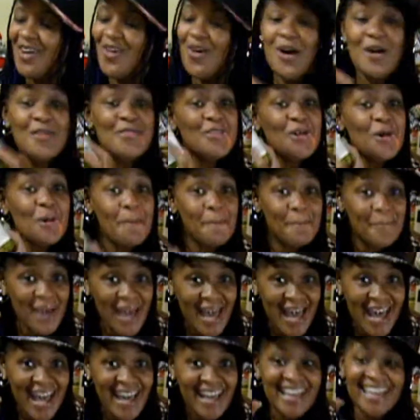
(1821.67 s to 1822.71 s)
on the
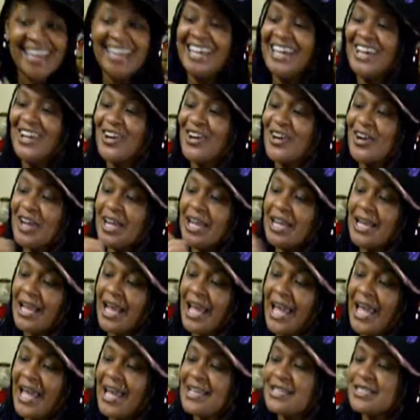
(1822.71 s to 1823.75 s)
back here, it
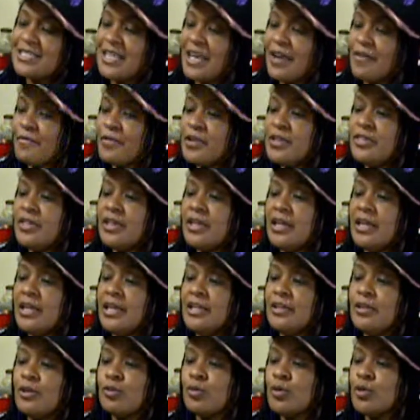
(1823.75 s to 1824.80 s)
has
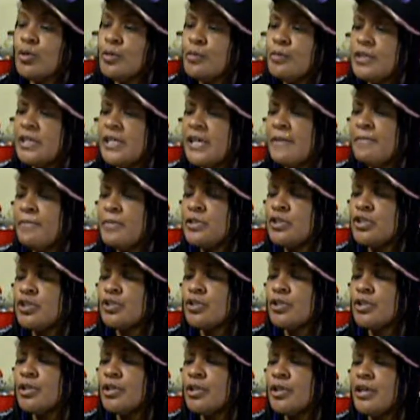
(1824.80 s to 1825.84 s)
everything, the room
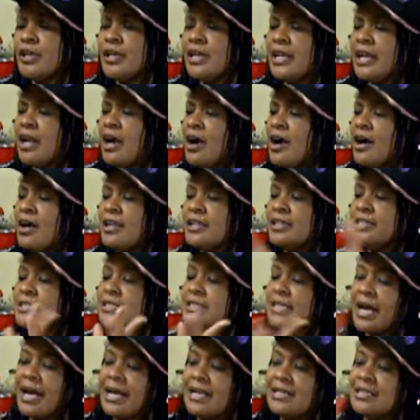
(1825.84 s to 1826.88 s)
temperature and all
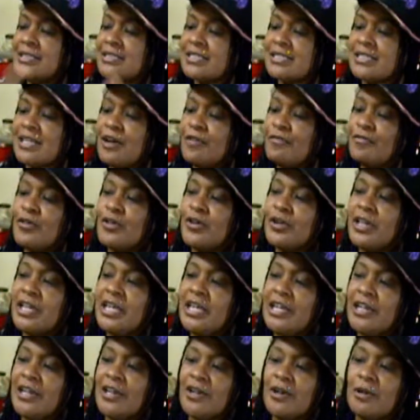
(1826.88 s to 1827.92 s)
this kind of stuff on
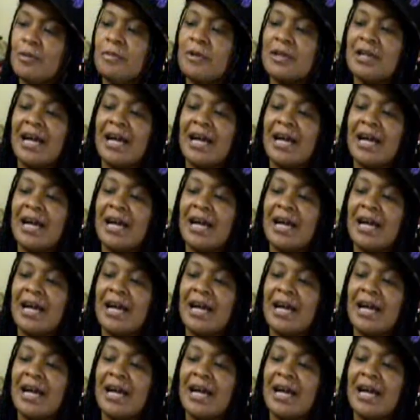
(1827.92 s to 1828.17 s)
here.